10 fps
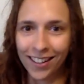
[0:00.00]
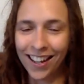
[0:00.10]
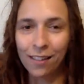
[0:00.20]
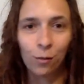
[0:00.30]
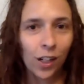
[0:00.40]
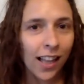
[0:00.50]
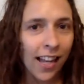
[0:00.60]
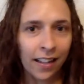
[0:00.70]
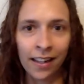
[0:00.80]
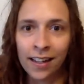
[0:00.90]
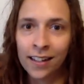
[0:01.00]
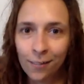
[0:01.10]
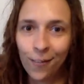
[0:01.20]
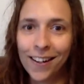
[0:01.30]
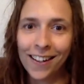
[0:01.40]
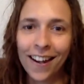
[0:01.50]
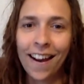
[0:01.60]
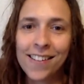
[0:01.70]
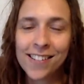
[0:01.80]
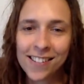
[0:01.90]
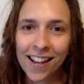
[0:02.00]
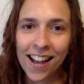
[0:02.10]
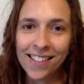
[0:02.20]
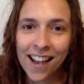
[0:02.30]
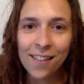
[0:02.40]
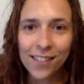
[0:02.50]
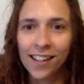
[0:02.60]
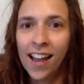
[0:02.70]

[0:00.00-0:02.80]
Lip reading: and we're like, where is this guy's house?